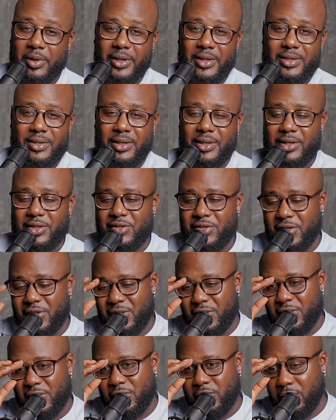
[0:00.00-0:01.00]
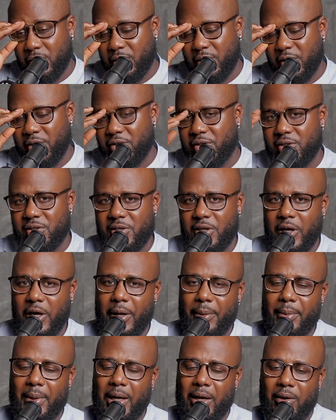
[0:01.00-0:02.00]
places, just, leisure
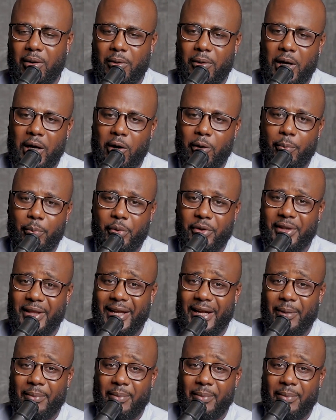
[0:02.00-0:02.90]
time. I'll put that